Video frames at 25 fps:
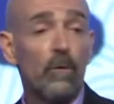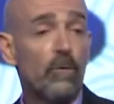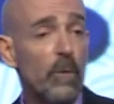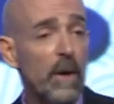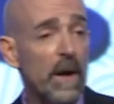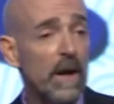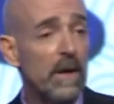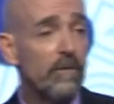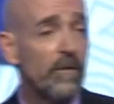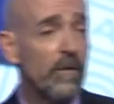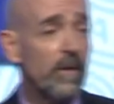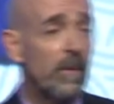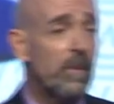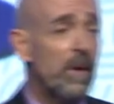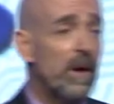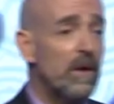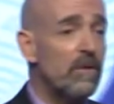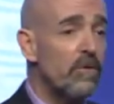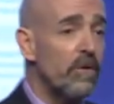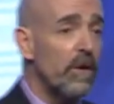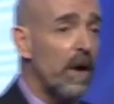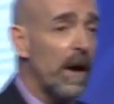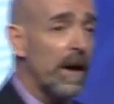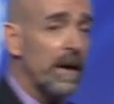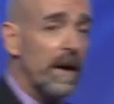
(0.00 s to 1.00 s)
I was waiting for the
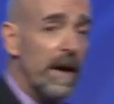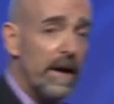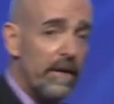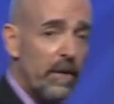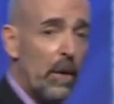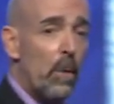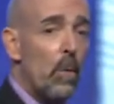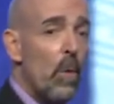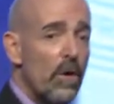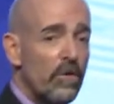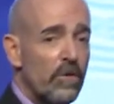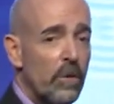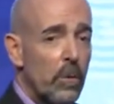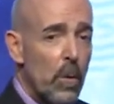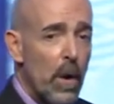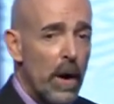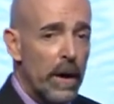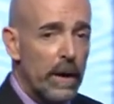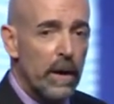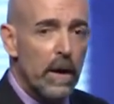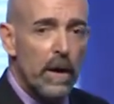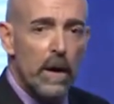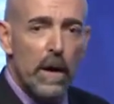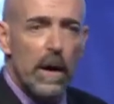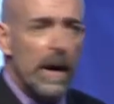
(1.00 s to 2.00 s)
punchline, and there wasn't
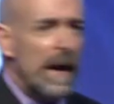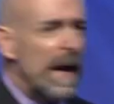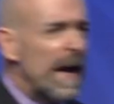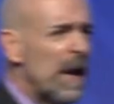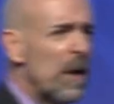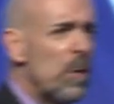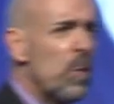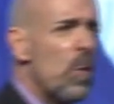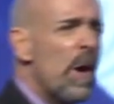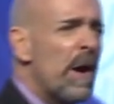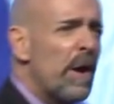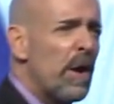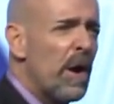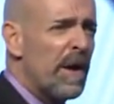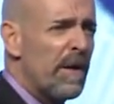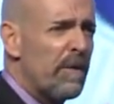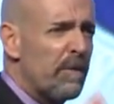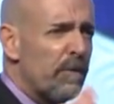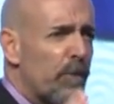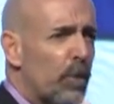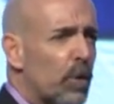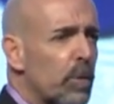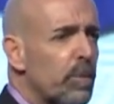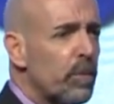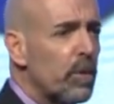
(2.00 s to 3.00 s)
one. And he went on a
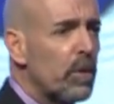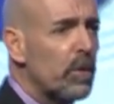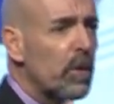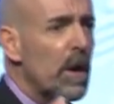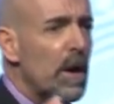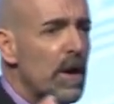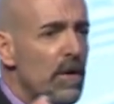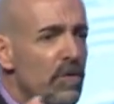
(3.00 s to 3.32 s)
verbal